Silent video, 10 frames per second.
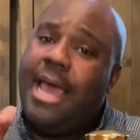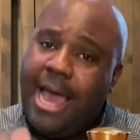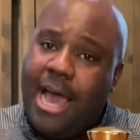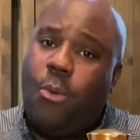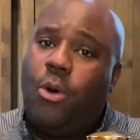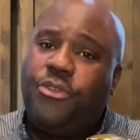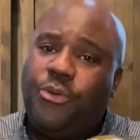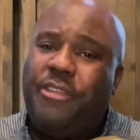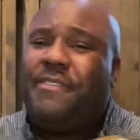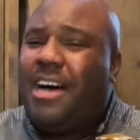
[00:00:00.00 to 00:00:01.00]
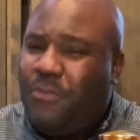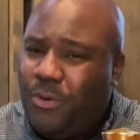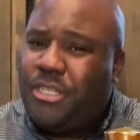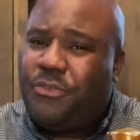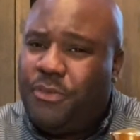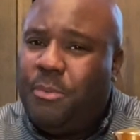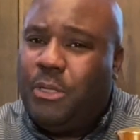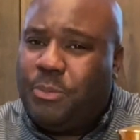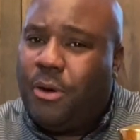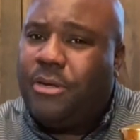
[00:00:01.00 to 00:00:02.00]
at 125, which is for the
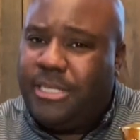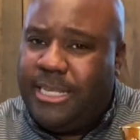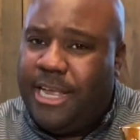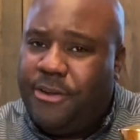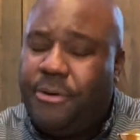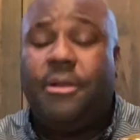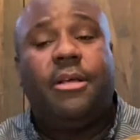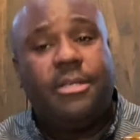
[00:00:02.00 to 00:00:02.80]
most part standard.